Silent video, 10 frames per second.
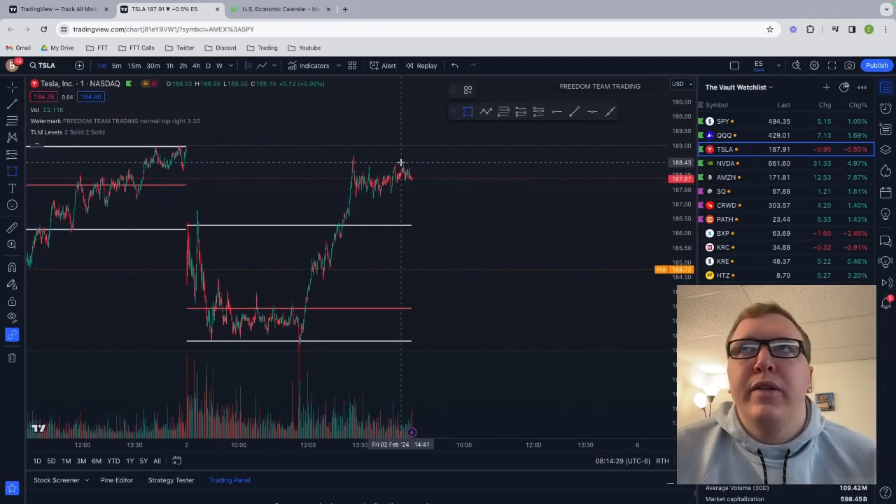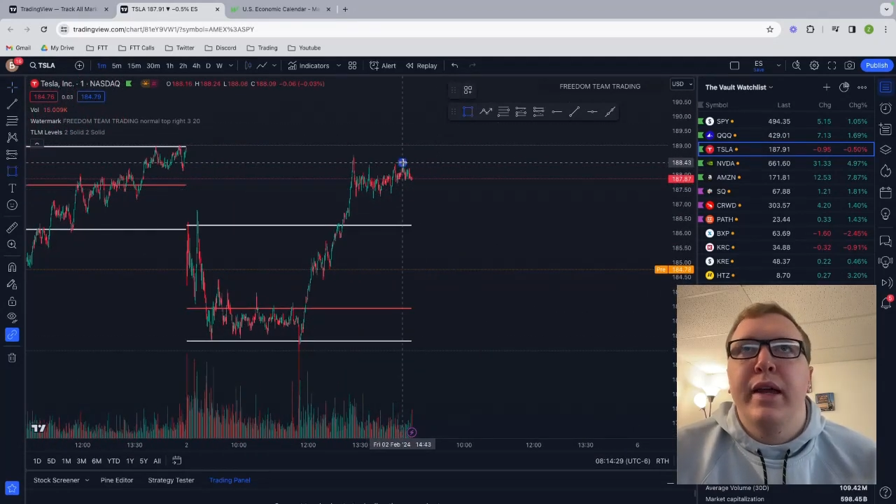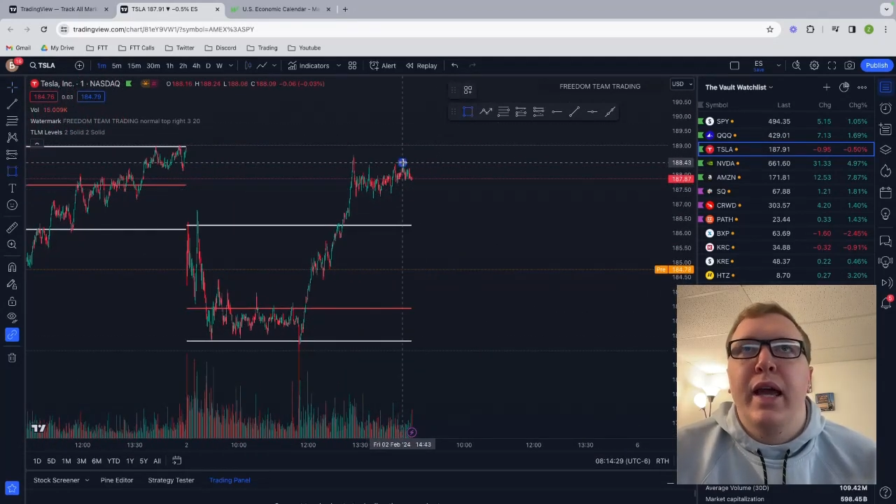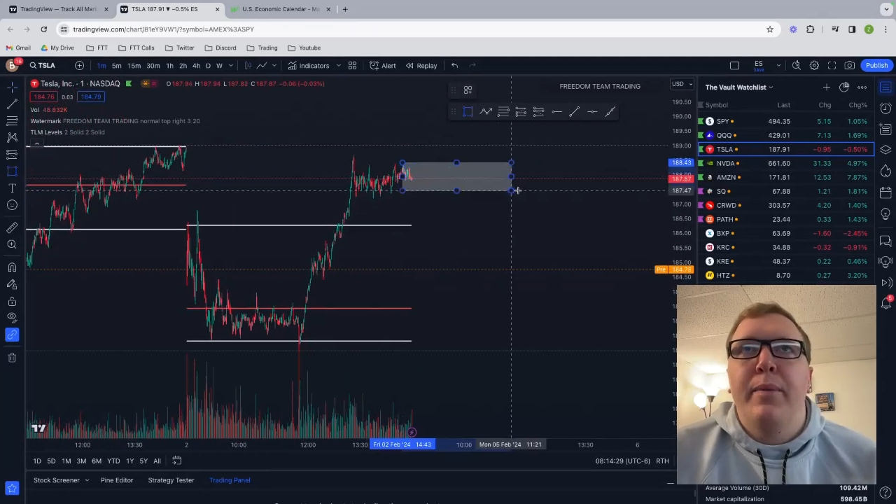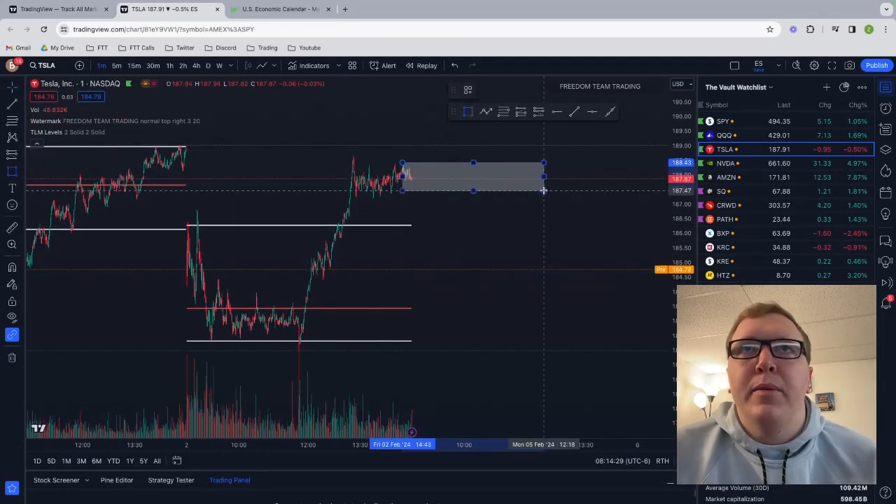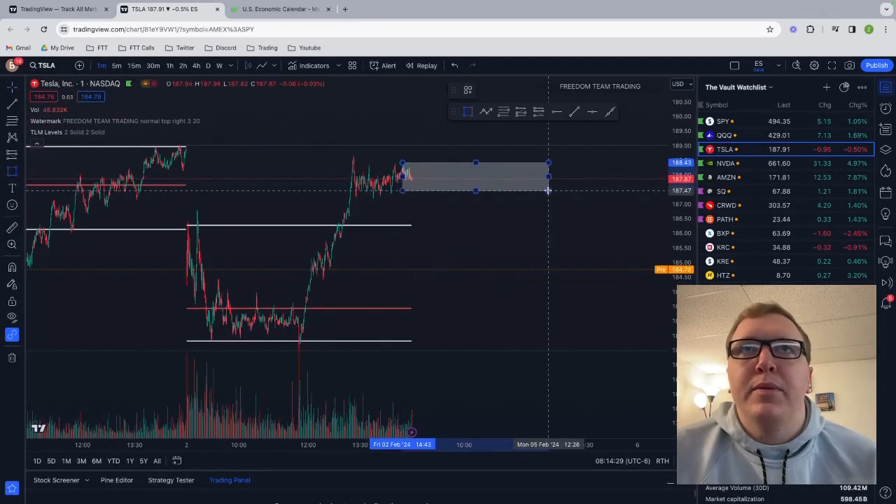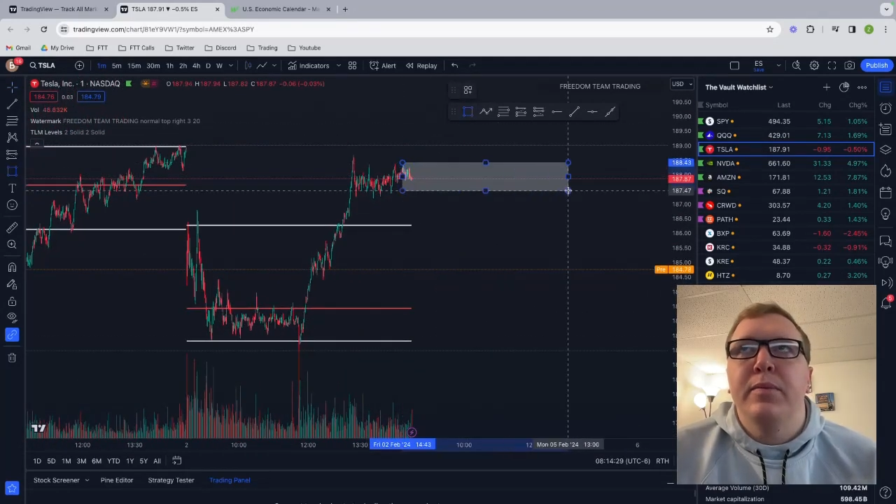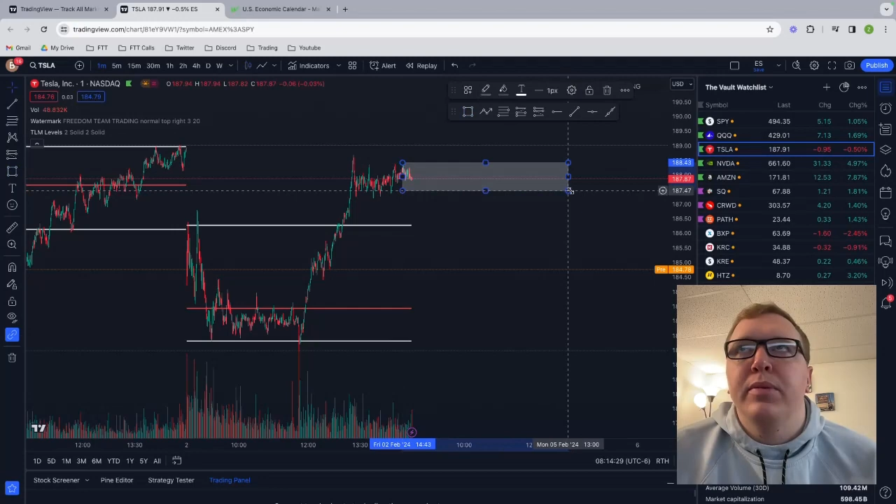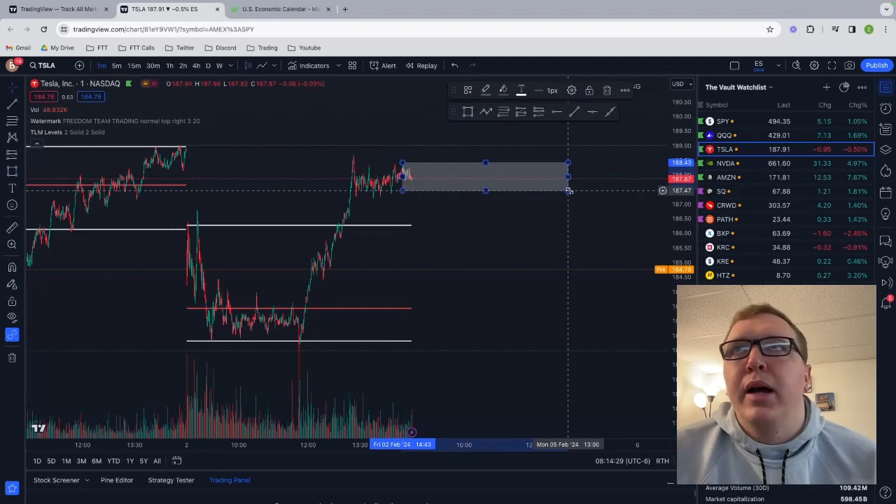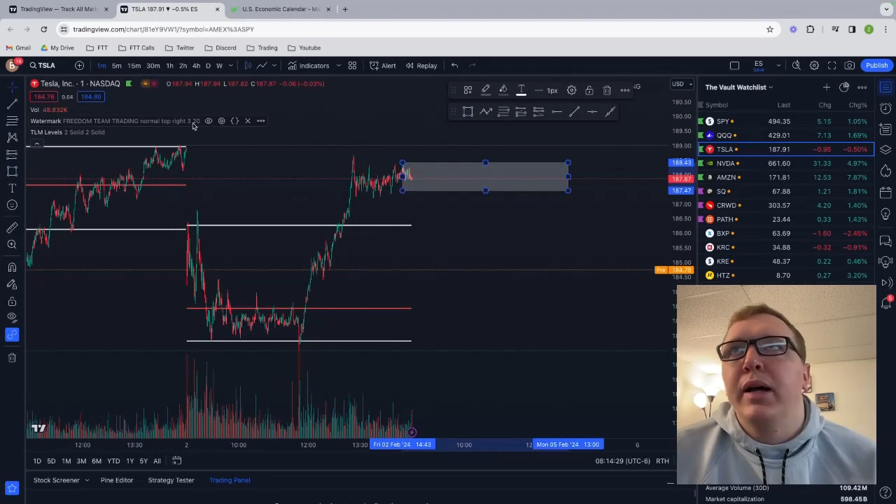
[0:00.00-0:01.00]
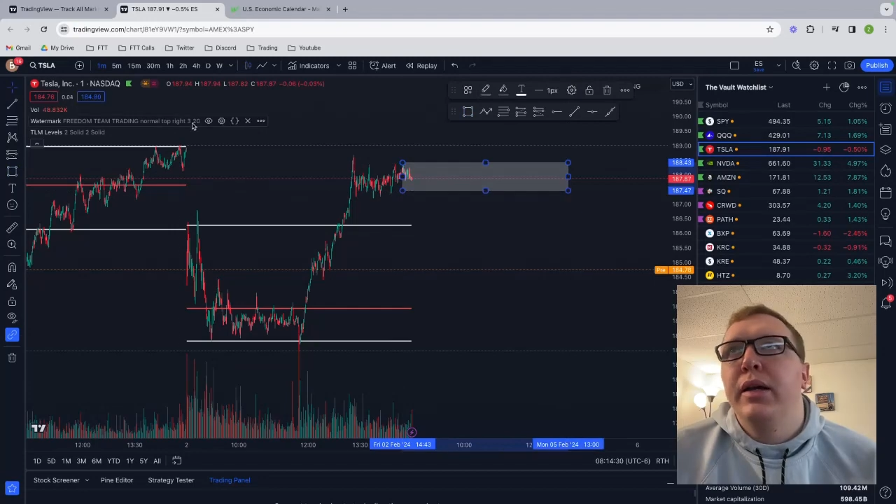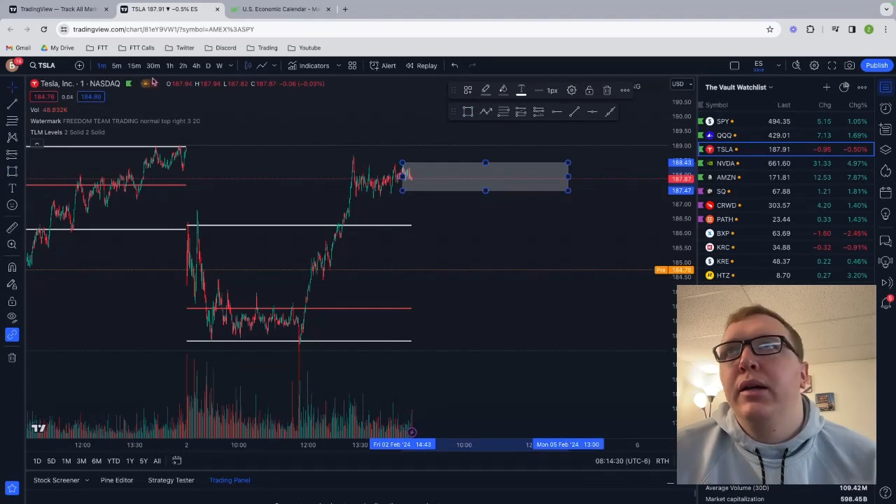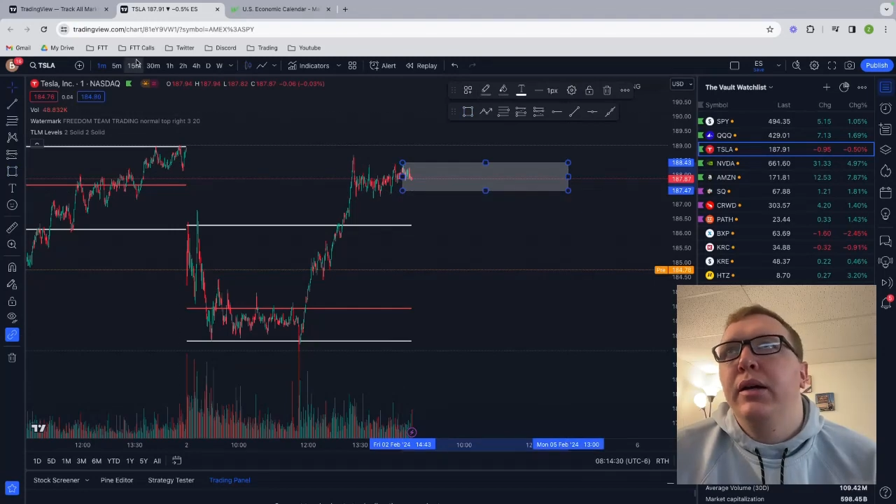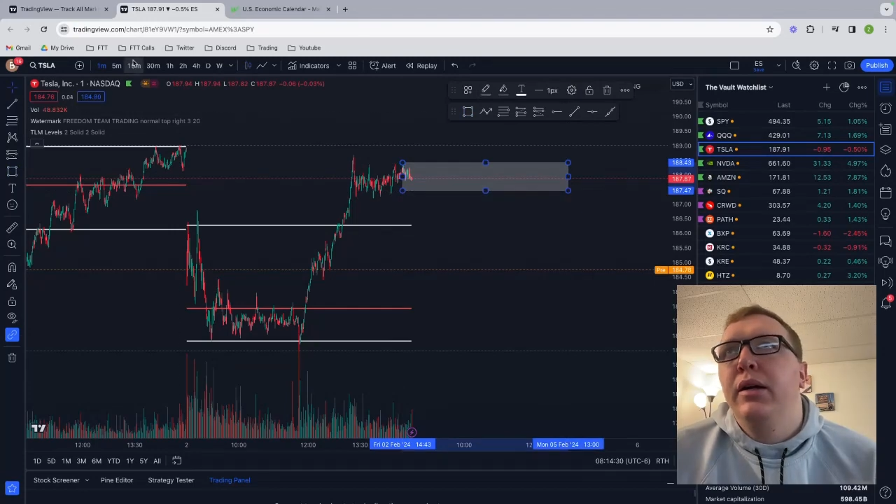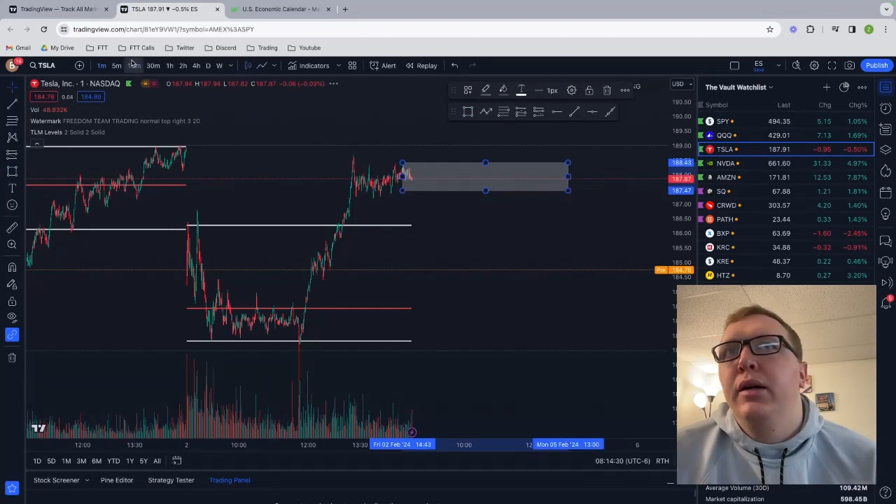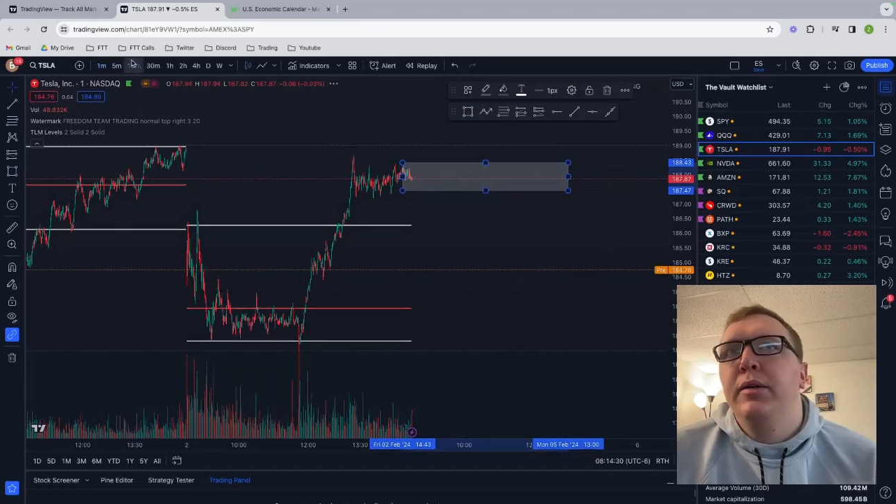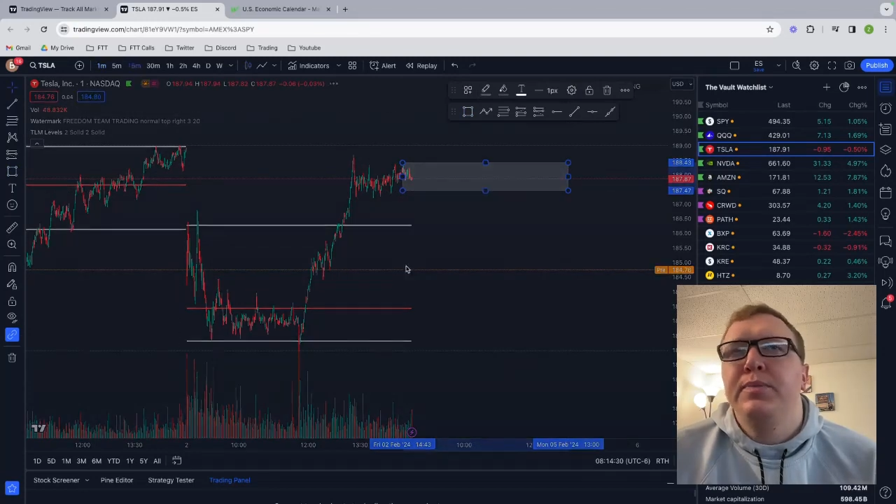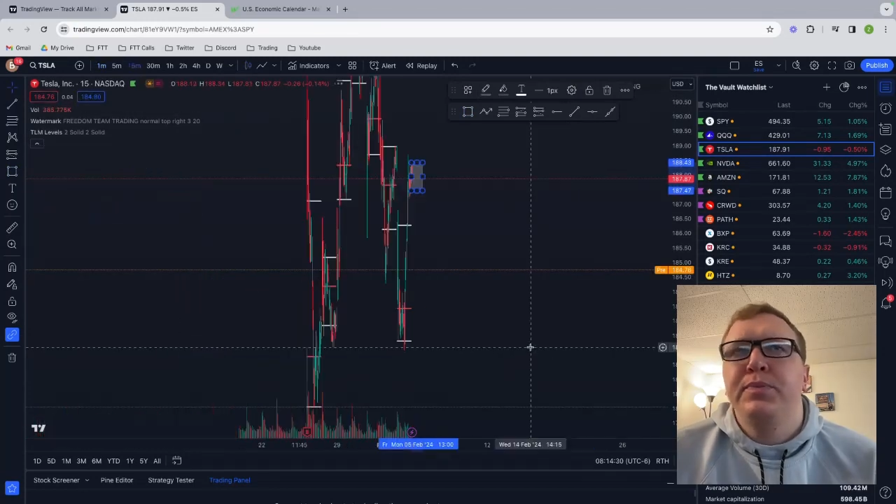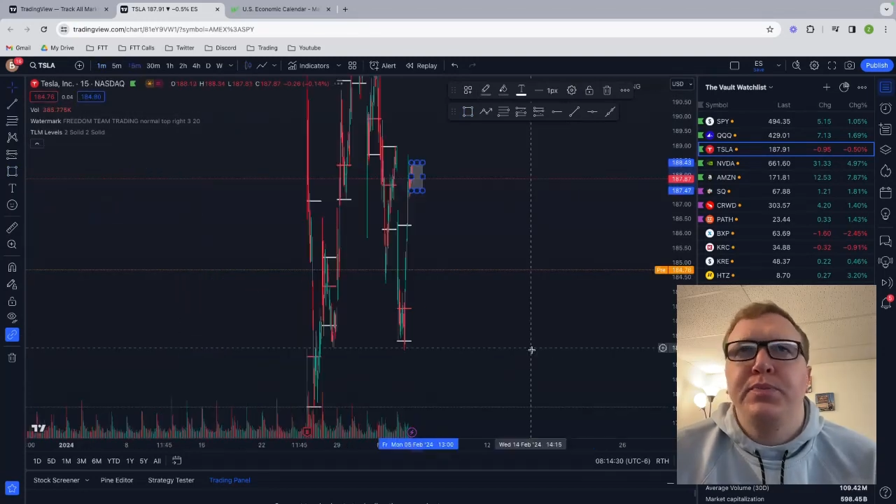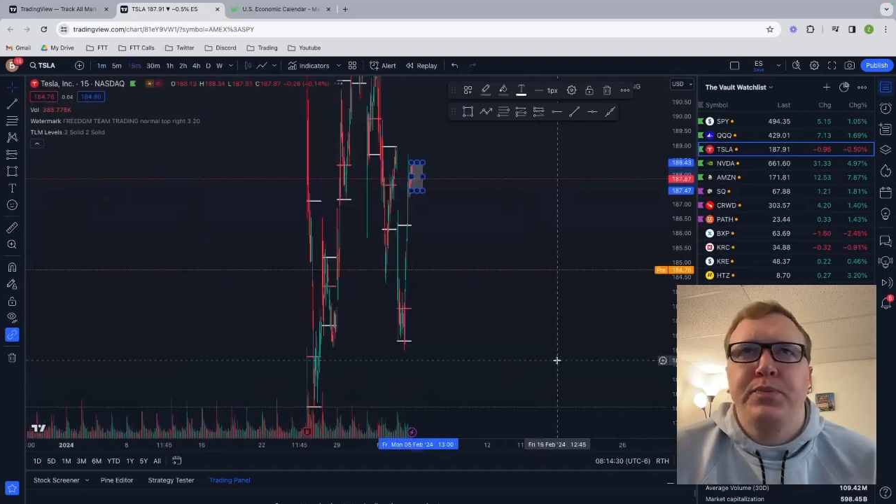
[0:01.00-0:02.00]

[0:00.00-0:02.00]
have that gap up supply here.